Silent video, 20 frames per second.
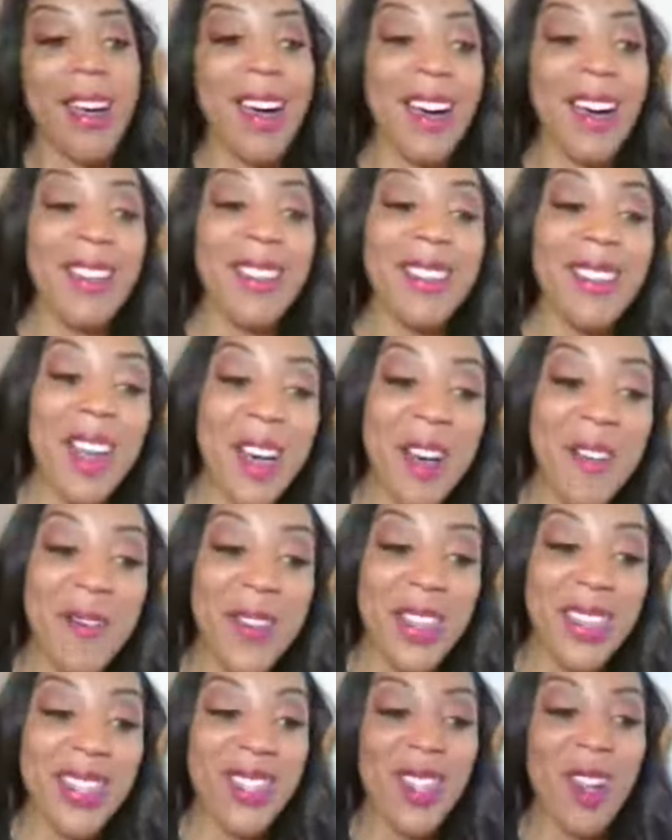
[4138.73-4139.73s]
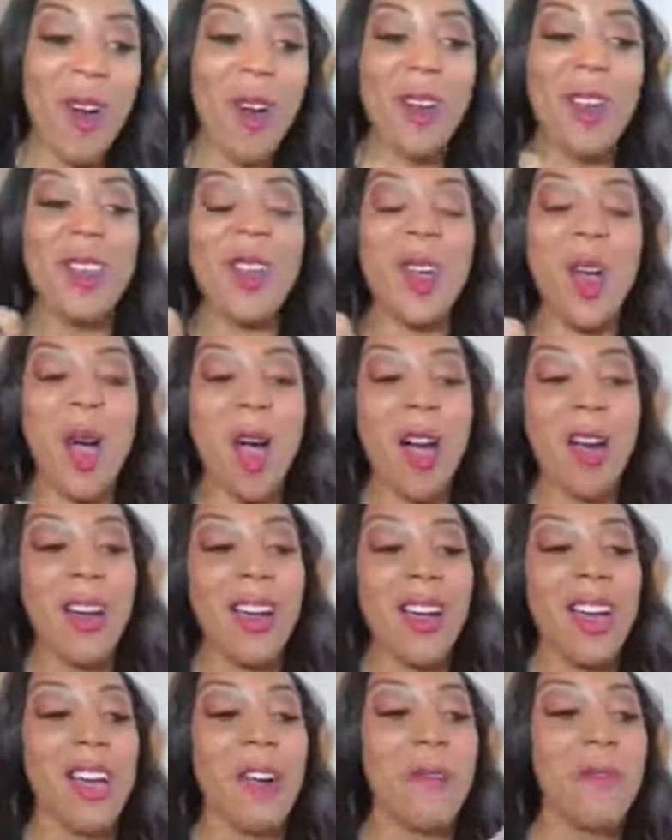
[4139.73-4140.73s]
I love this song, y'all.
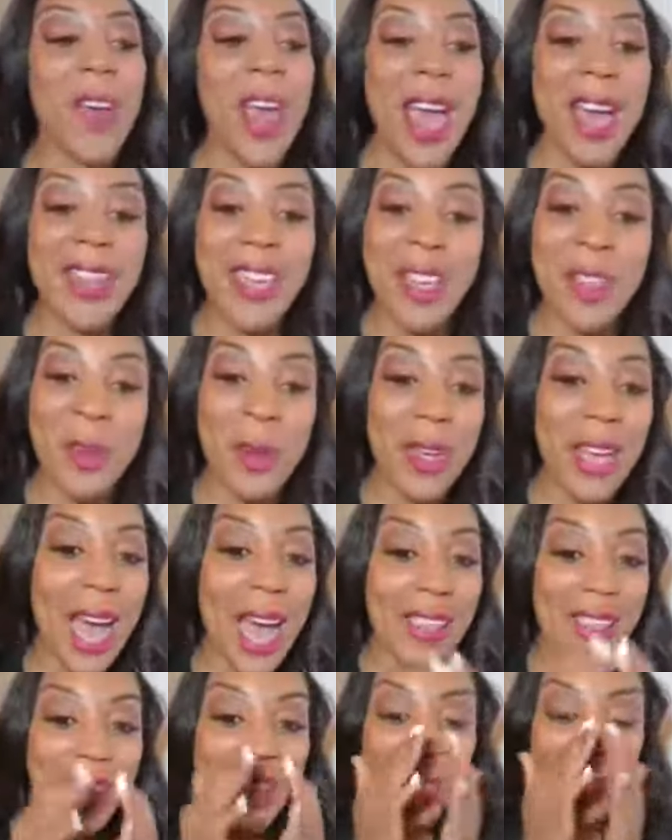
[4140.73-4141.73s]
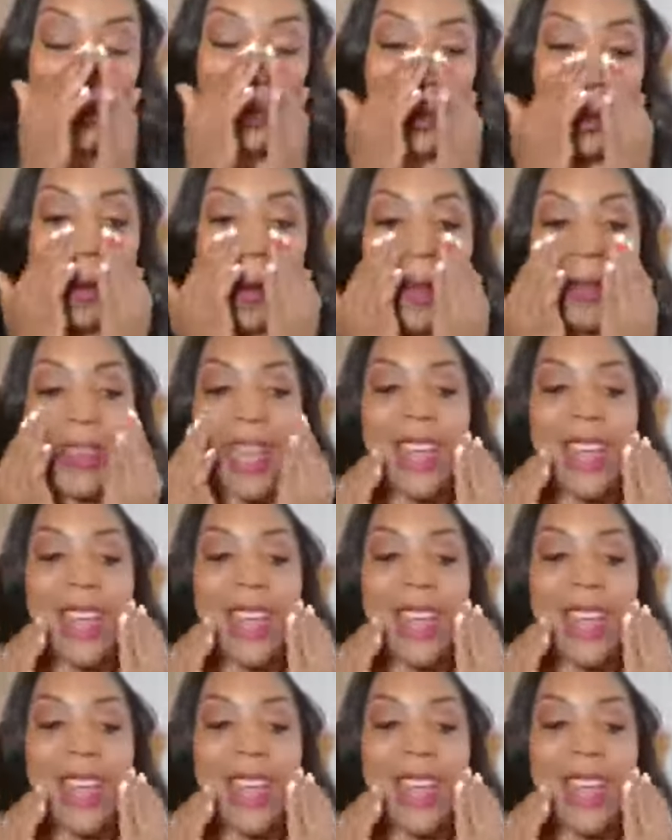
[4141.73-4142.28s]
Fallon, you got this, girl.